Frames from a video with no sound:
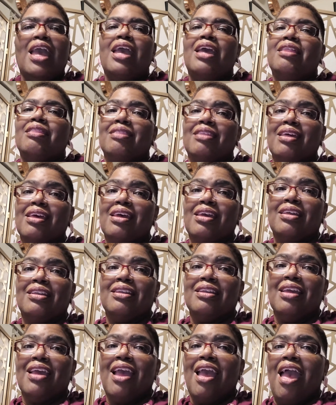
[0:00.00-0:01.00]
and
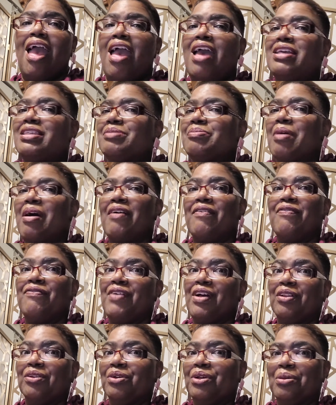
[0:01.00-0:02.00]
then, as my
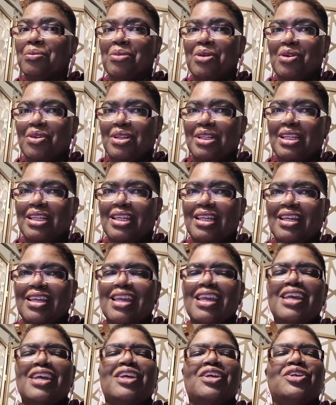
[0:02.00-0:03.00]
fellow community,